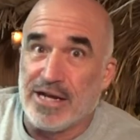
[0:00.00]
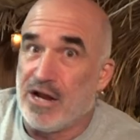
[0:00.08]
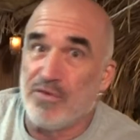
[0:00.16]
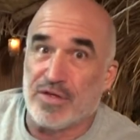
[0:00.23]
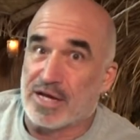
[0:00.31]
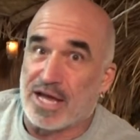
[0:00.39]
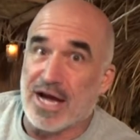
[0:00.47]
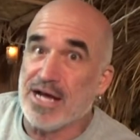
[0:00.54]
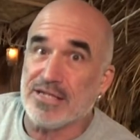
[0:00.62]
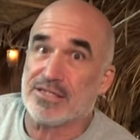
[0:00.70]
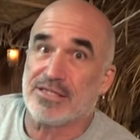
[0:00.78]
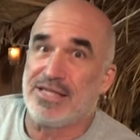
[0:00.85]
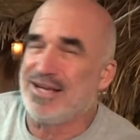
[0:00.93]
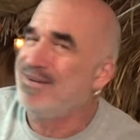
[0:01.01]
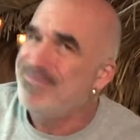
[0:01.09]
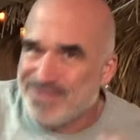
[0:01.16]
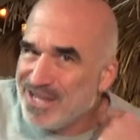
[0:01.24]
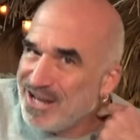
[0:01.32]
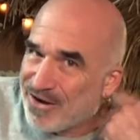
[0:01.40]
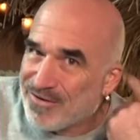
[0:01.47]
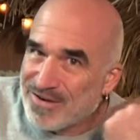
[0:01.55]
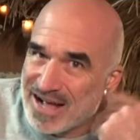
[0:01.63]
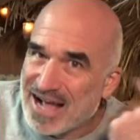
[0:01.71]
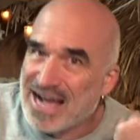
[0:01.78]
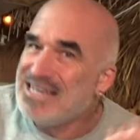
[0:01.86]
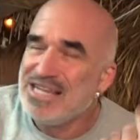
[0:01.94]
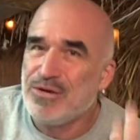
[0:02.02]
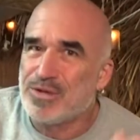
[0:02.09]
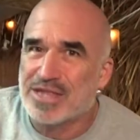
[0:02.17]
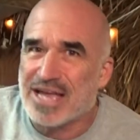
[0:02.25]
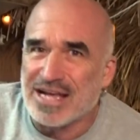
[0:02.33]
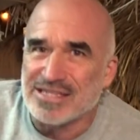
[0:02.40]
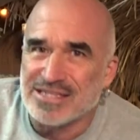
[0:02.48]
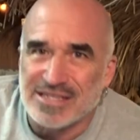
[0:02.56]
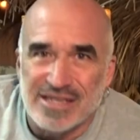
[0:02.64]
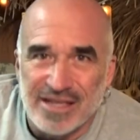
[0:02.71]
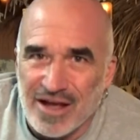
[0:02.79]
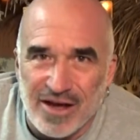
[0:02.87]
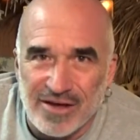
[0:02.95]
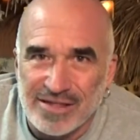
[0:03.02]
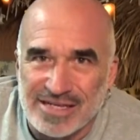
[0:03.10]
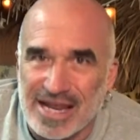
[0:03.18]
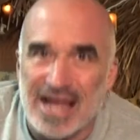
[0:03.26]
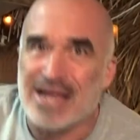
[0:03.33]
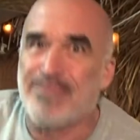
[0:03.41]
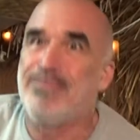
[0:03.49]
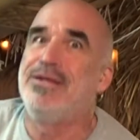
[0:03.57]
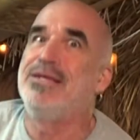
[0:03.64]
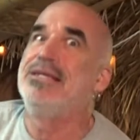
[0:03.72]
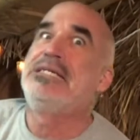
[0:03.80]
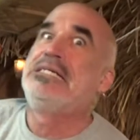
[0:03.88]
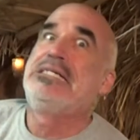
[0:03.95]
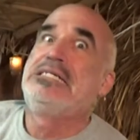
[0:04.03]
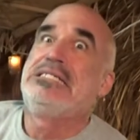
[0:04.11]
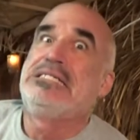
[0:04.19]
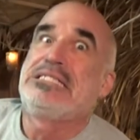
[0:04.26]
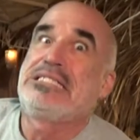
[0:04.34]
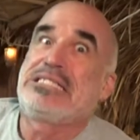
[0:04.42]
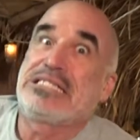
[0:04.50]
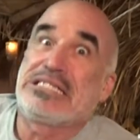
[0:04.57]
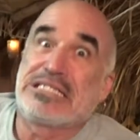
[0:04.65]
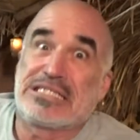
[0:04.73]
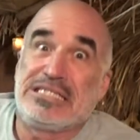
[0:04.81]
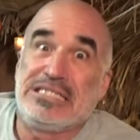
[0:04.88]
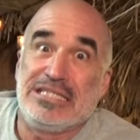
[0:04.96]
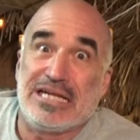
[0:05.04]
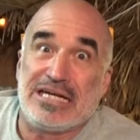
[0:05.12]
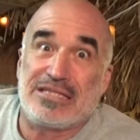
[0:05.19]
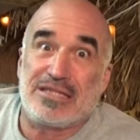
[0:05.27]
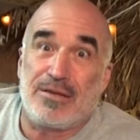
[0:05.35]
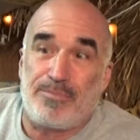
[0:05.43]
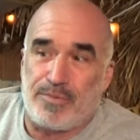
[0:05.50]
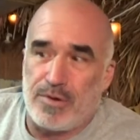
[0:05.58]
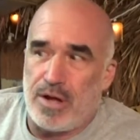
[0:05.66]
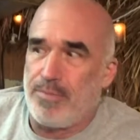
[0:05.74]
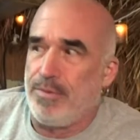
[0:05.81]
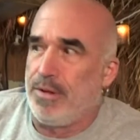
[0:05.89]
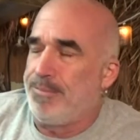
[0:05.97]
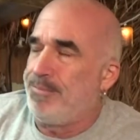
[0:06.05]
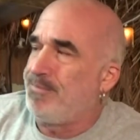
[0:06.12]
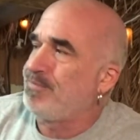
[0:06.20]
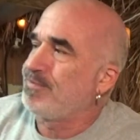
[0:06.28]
you know, the cuts. I deal with cuts all the time. That's not the problem.